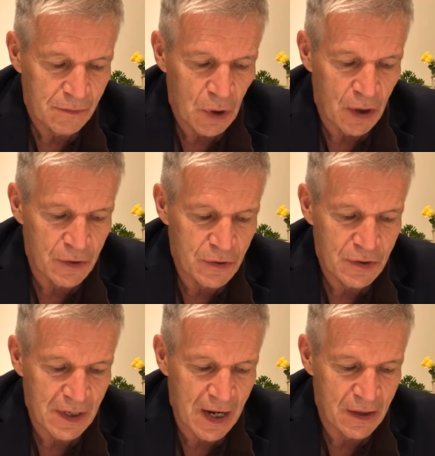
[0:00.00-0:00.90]

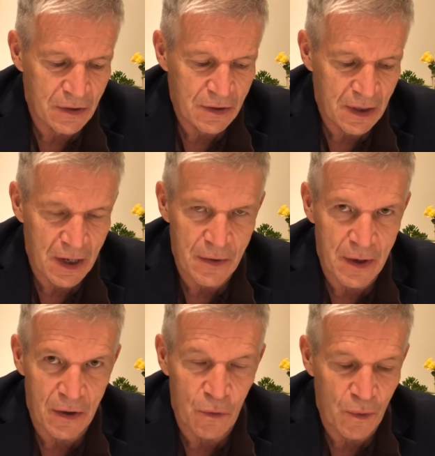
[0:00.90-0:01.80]
understand in
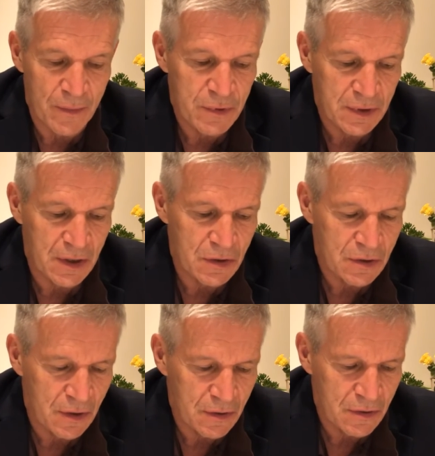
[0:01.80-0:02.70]
their websites
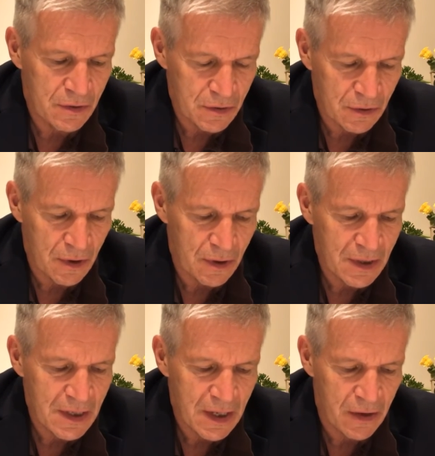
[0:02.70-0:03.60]
that there, there's a lot of
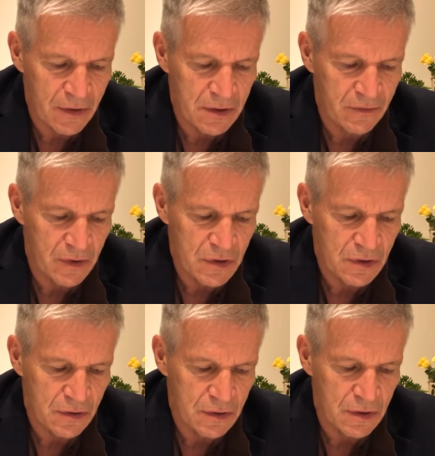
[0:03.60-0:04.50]
key areas of
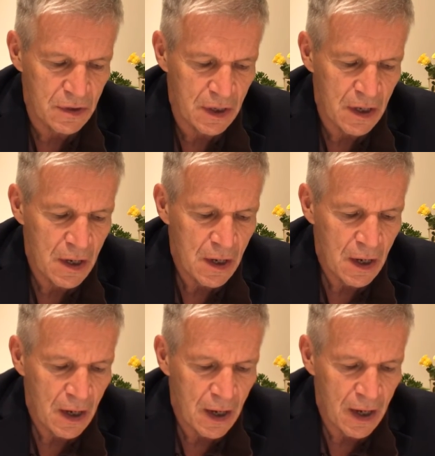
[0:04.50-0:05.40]
uncertainty
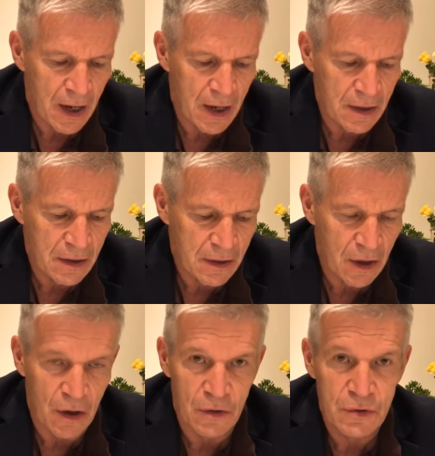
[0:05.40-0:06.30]
and they
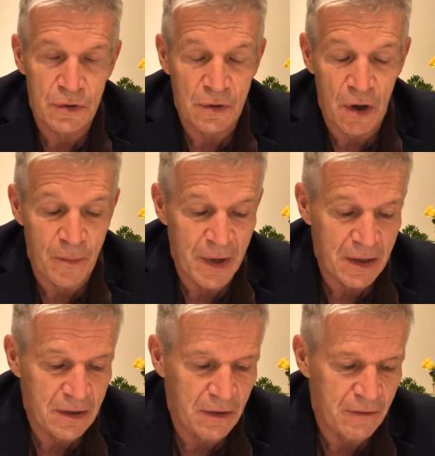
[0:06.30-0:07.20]
also
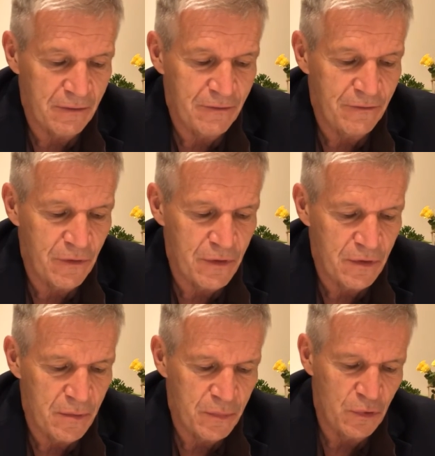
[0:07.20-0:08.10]
comment that further
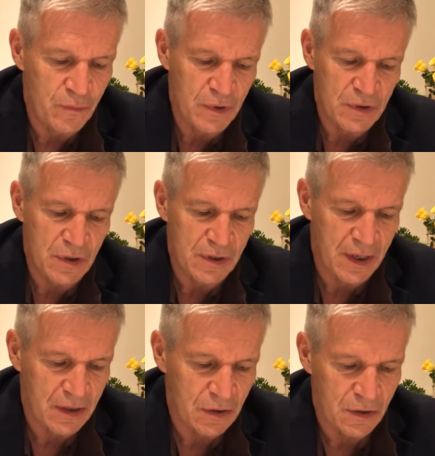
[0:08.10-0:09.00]
improvements in
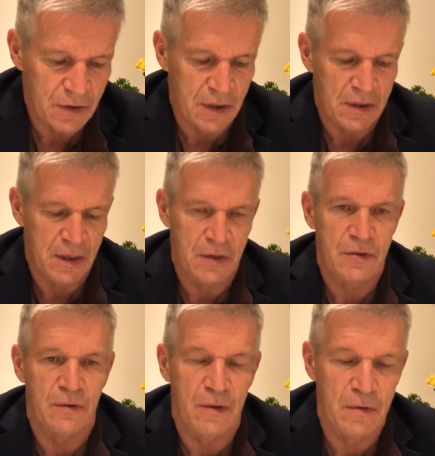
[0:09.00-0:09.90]
diagnostic
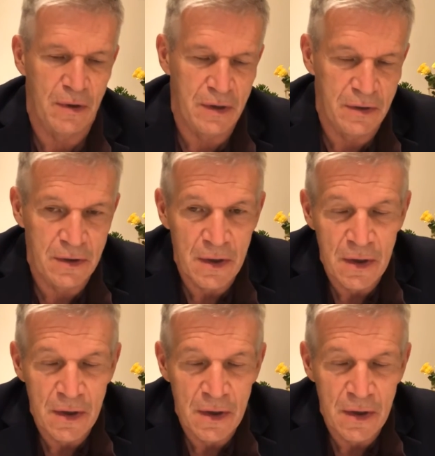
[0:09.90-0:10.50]
tests are required.